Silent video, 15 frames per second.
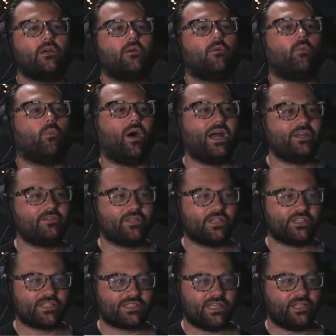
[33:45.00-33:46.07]
Why don't they
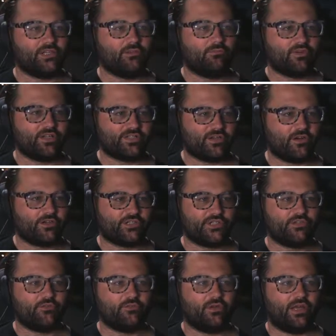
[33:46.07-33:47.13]
just let you press
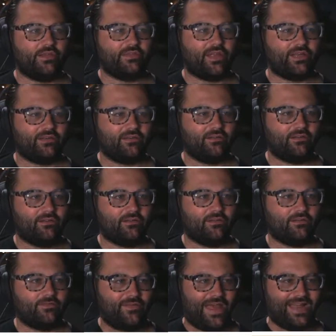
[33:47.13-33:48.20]
R2 and then
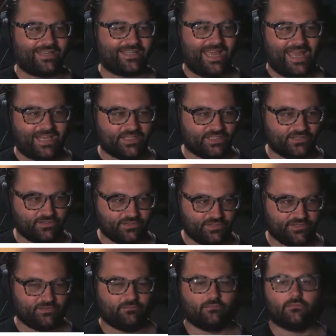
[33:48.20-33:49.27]
that
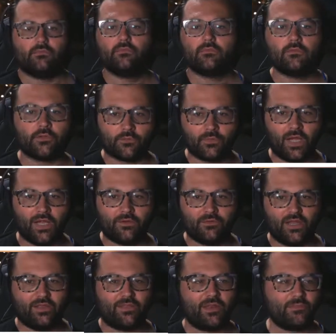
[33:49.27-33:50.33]
cancels the run?
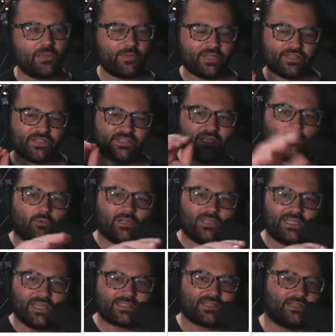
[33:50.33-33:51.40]
And then maybe he does like one
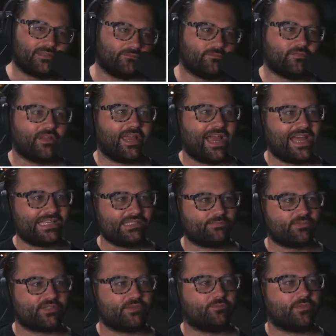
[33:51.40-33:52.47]
last kind of gasp
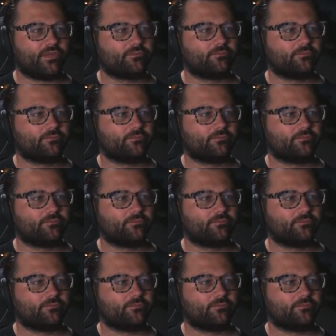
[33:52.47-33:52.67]
or something.